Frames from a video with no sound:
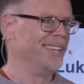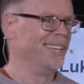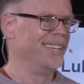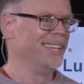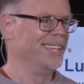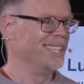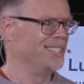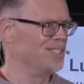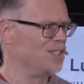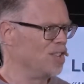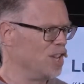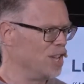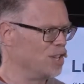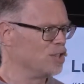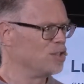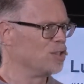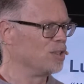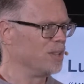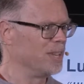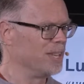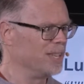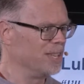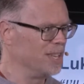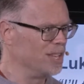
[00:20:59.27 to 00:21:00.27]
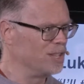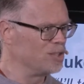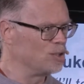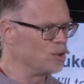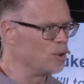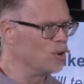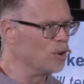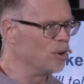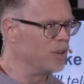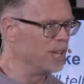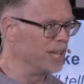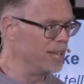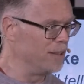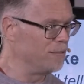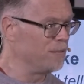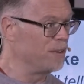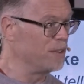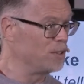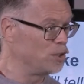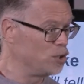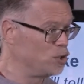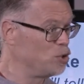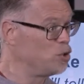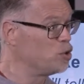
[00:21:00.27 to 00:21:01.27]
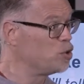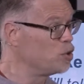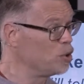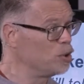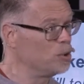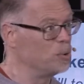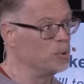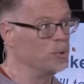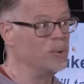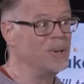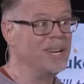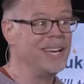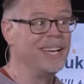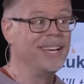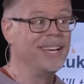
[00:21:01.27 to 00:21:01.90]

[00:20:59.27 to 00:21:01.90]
is good. If it's true,